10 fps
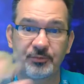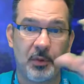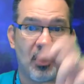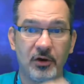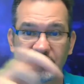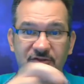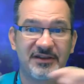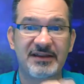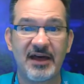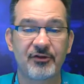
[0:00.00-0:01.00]
parts
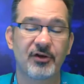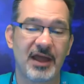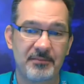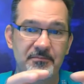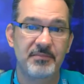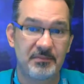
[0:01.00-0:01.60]
together and